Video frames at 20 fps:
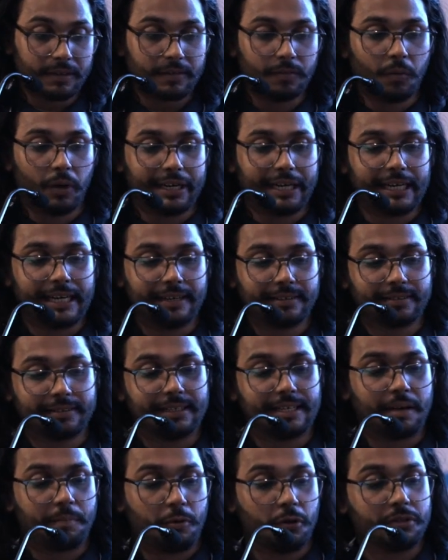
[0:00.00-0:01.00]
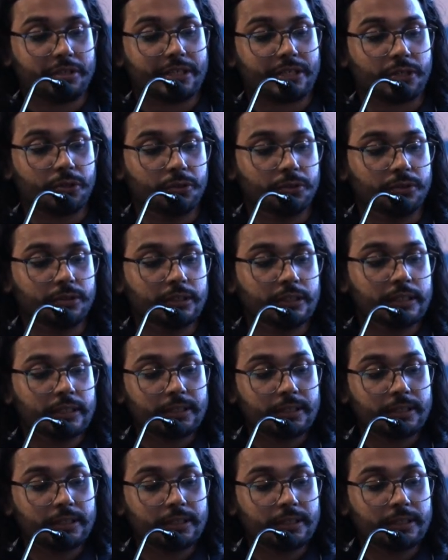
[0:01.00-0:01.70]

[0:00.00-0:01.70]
what it does is it uploads it to